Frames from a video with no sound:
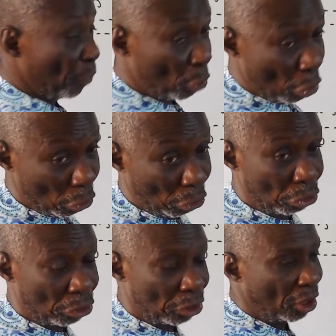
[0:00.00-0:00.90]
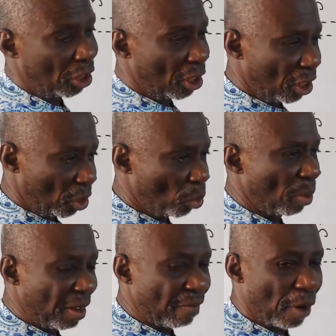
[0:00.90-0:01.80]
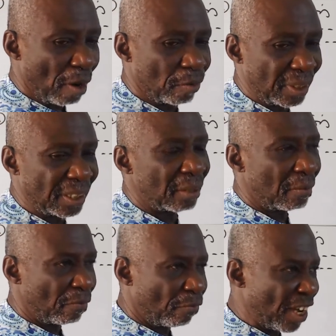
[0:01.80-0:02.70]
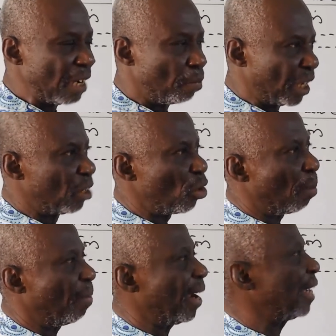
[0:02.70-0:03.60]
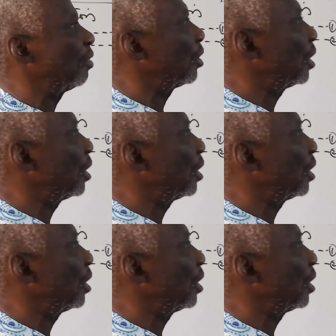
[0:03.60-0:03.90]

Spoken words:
you don't, you will be involved with very big numbers